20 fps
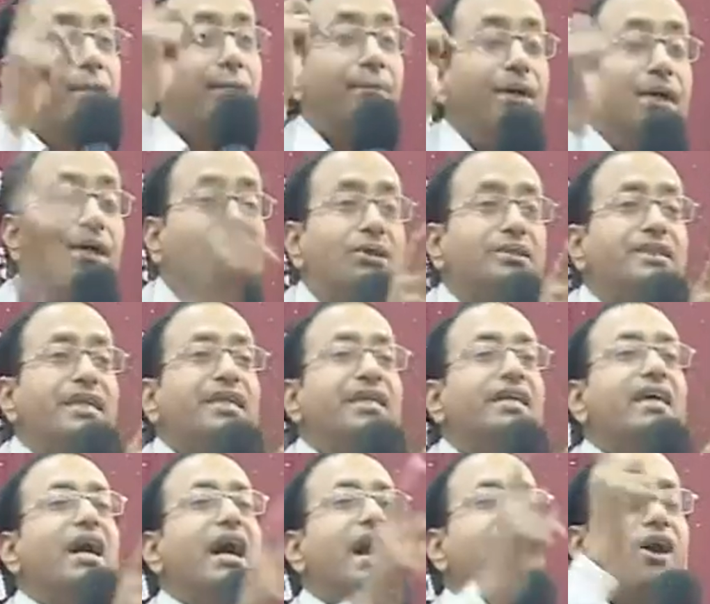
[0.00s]

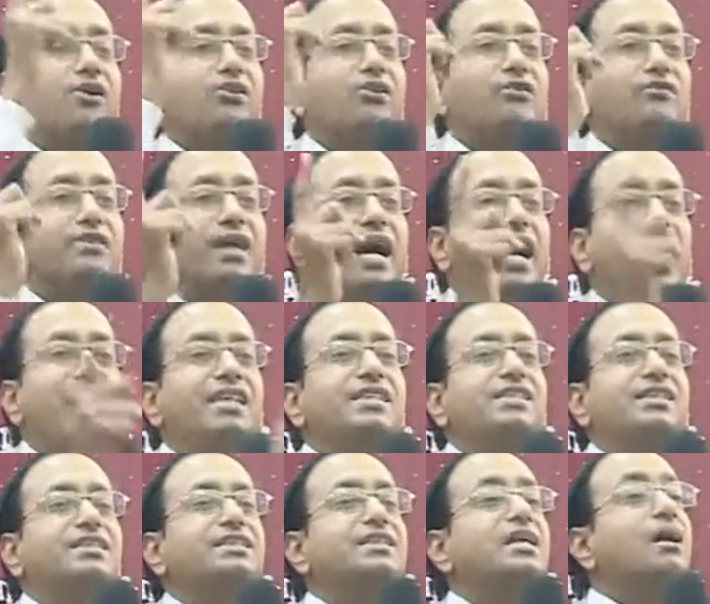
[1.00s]
Beauty out of the
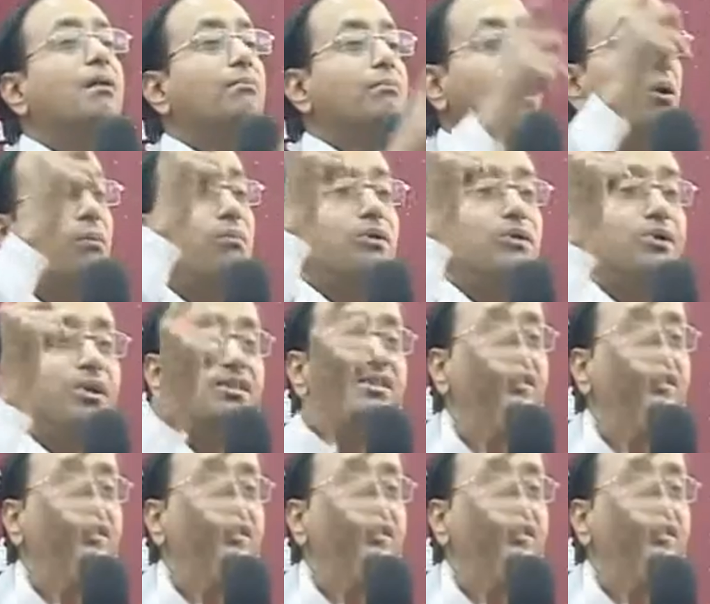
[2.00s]
ashes. Probably you